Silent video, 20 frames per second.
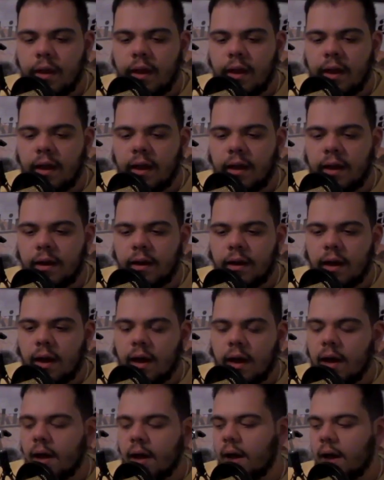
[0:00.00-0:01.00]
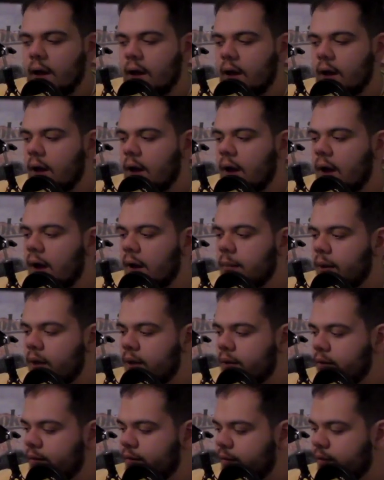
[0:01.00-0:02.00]
And I
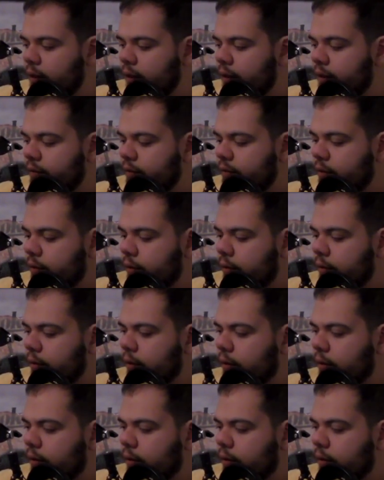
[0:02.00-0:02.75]
made this list.